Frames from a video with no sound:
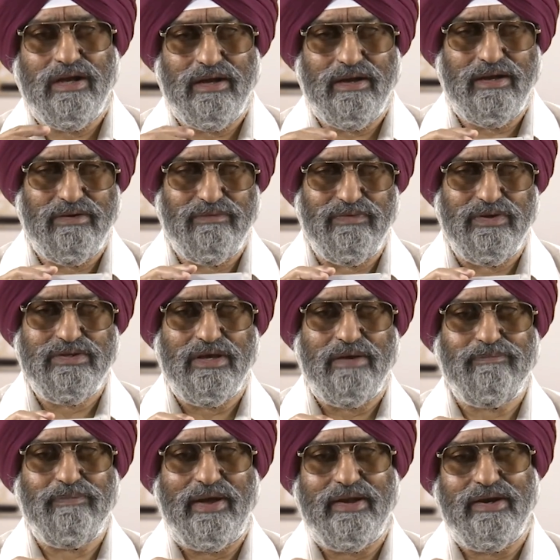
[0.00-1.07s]
uh which are
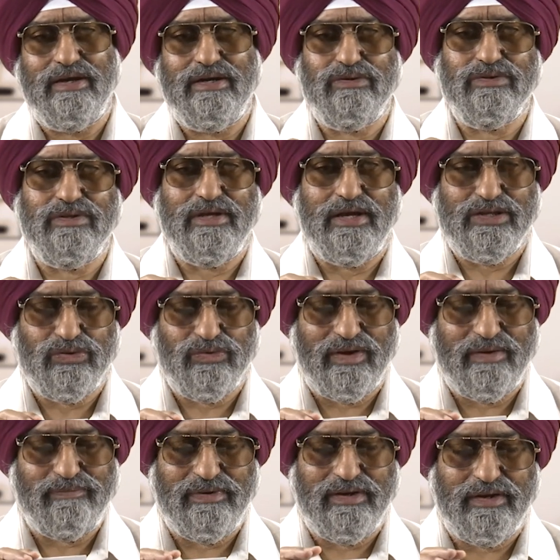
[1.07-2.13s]
parallel to the xy
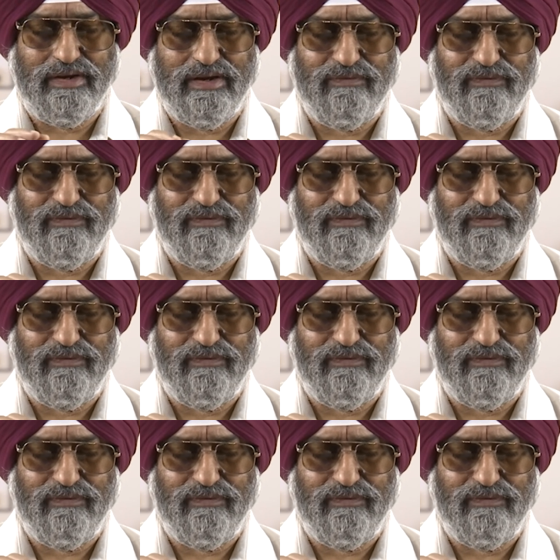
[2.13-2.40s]
plane.